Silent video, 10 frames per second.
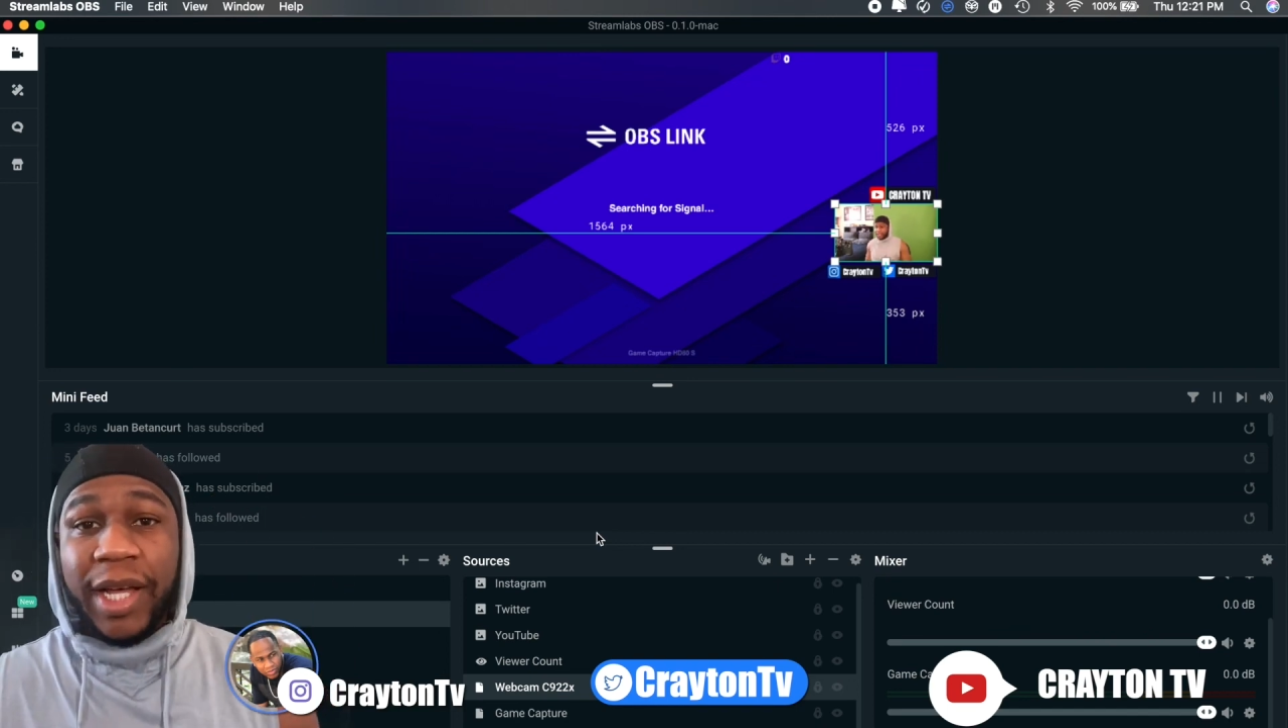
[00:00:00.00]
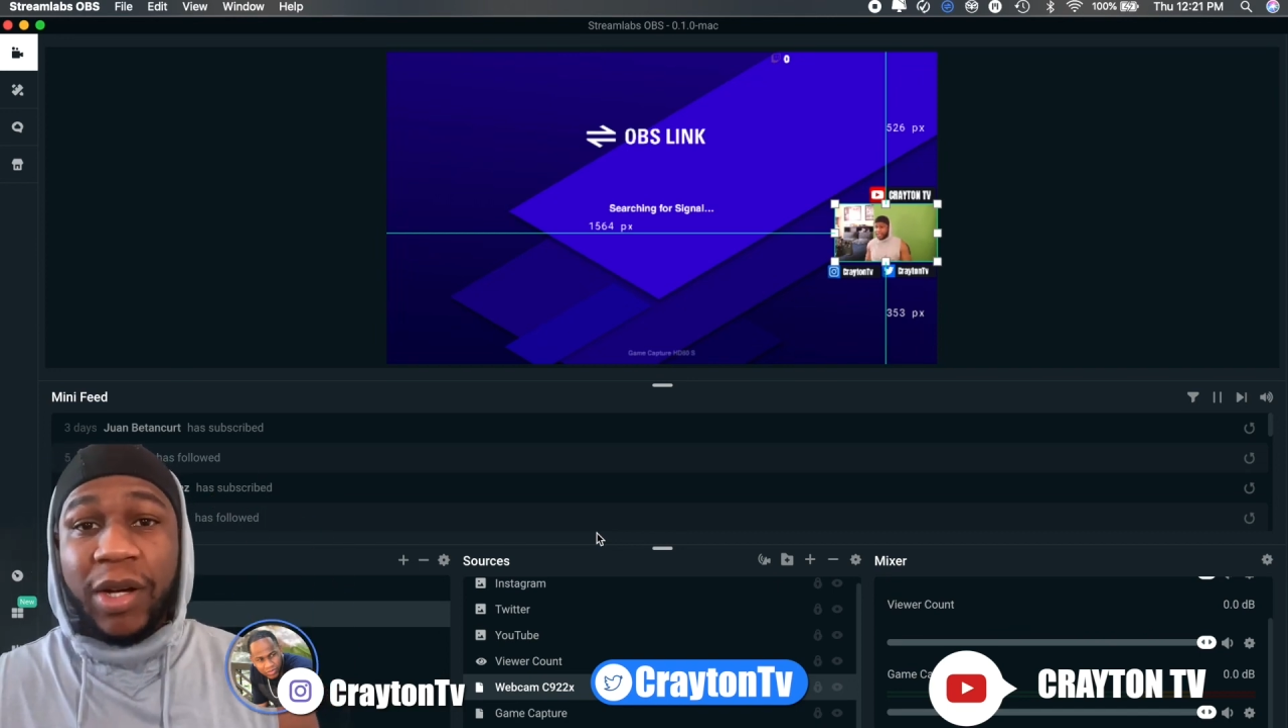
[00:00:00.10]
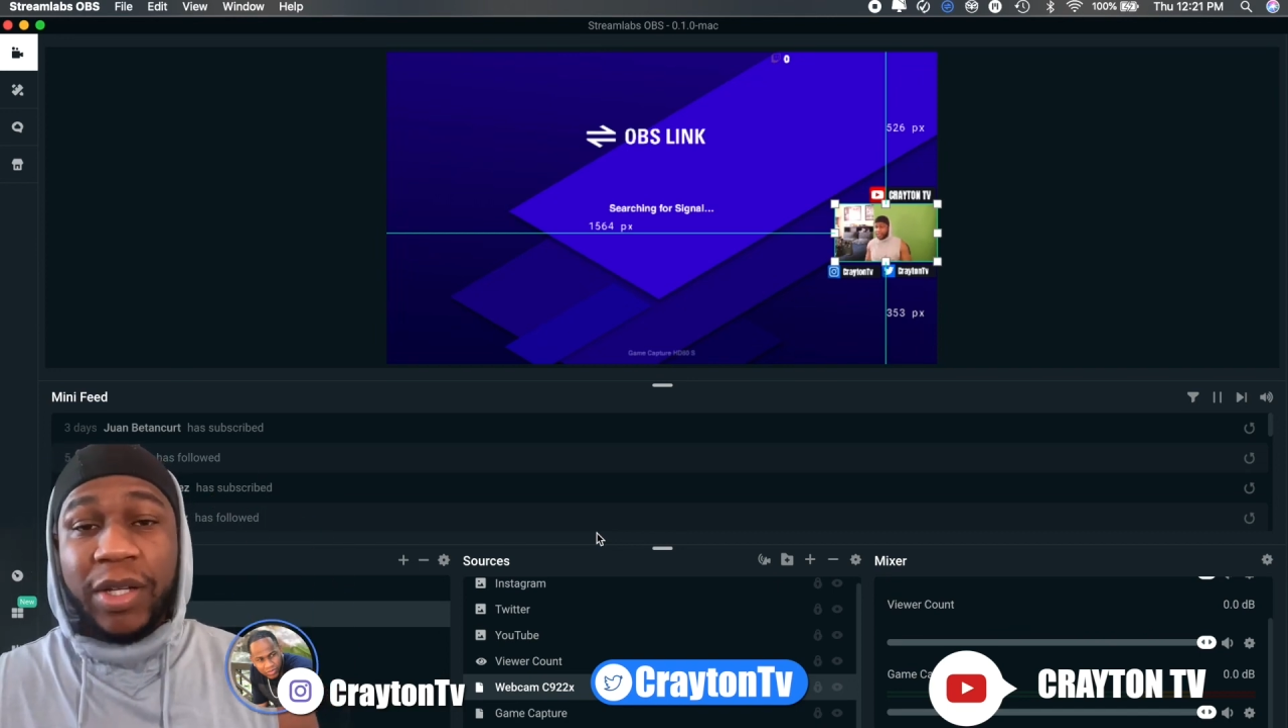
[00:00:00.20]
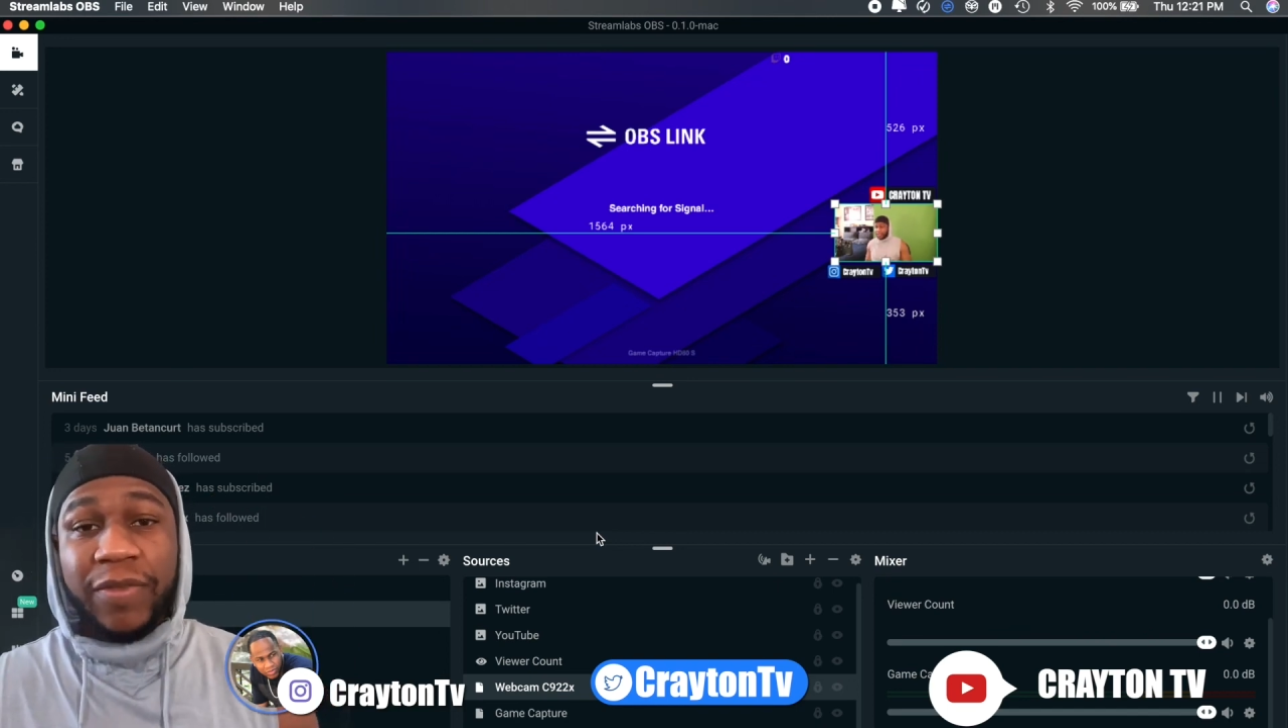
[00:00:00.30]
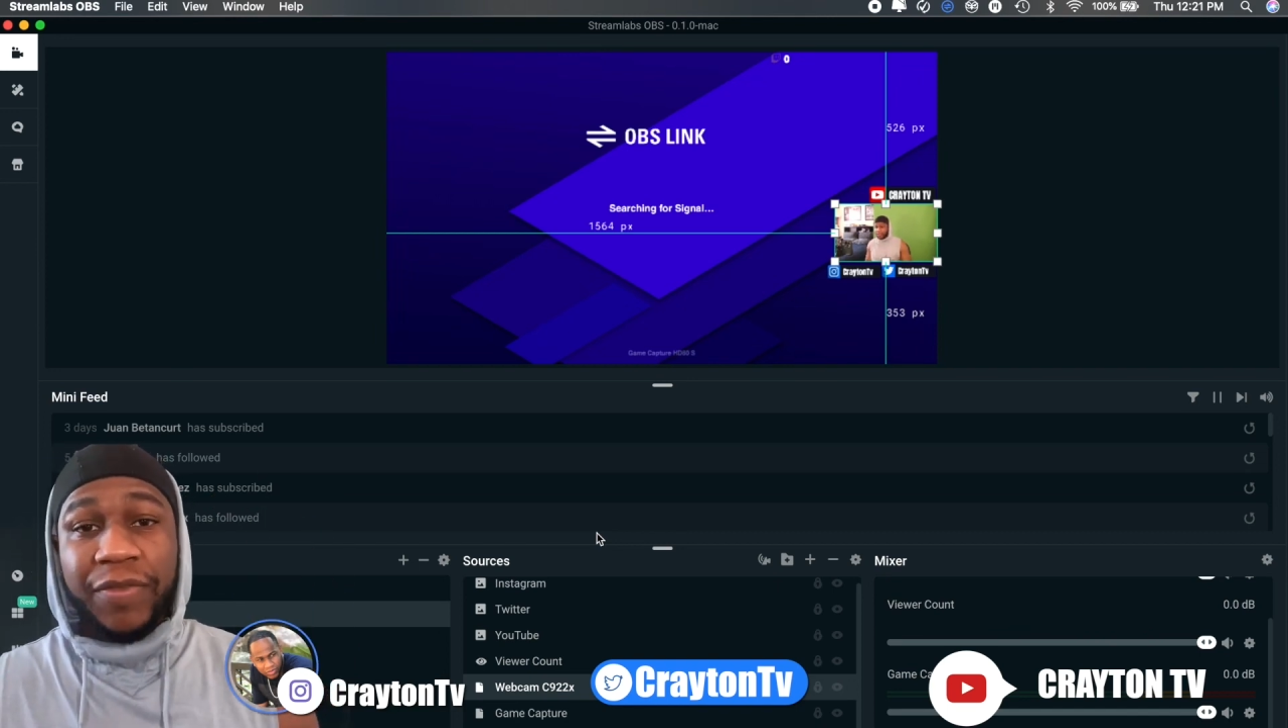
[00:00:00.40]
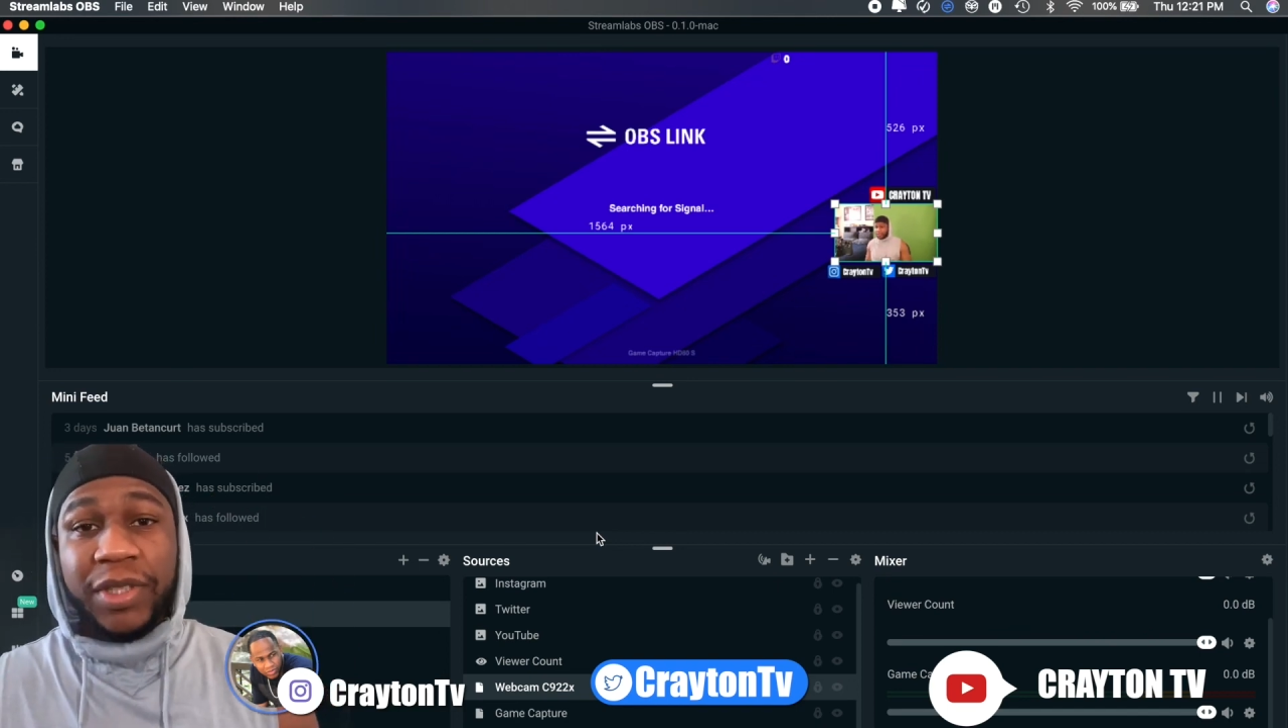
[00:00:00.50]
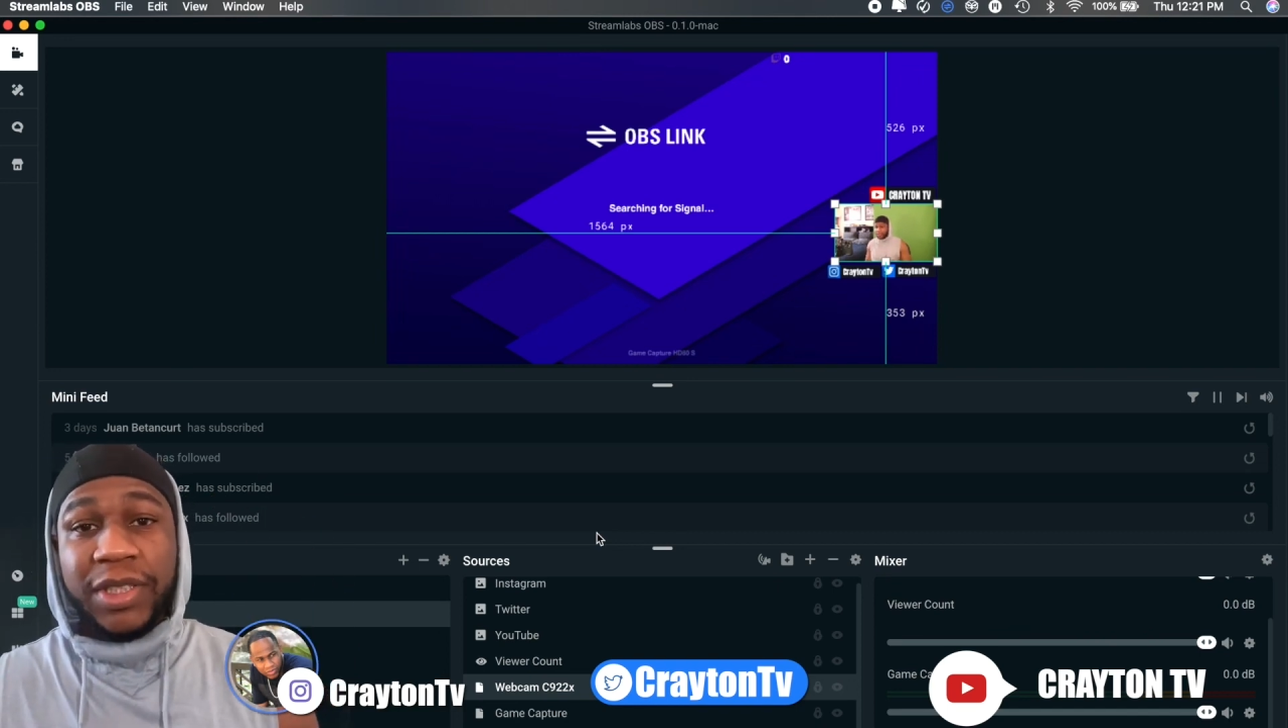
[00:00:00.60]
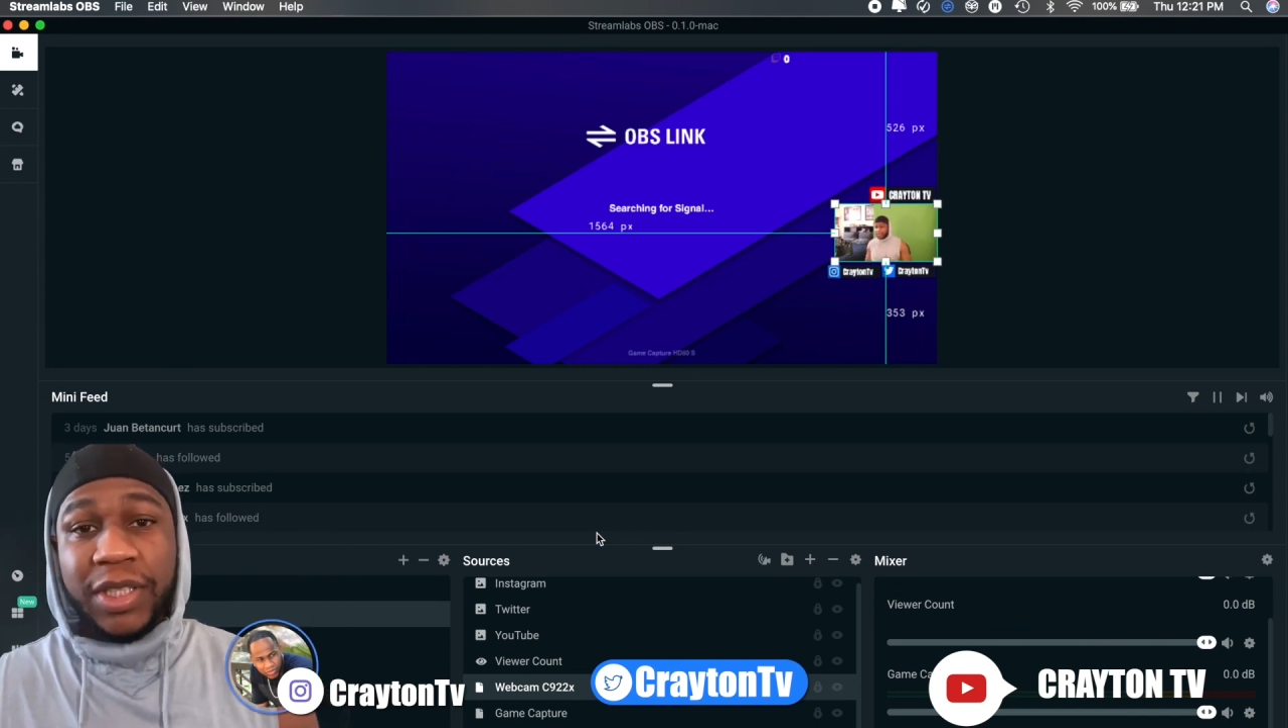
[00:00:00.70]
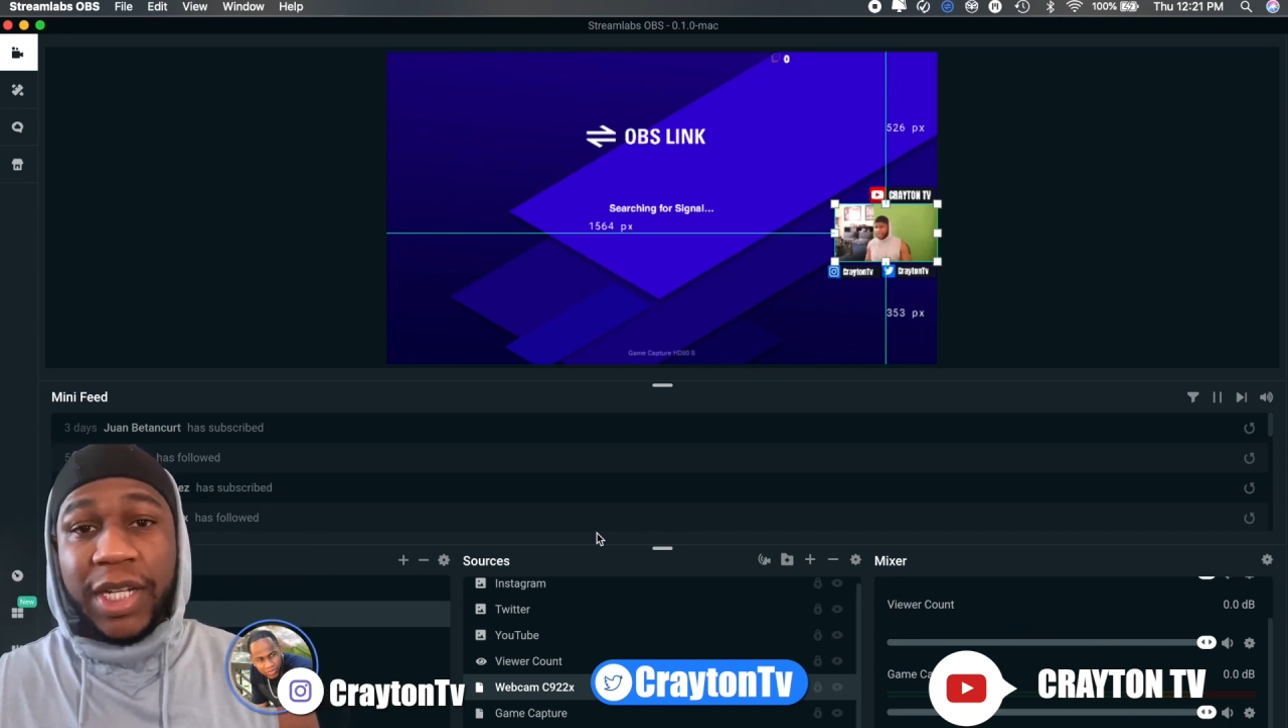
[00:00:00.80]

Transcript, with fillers: out because uh,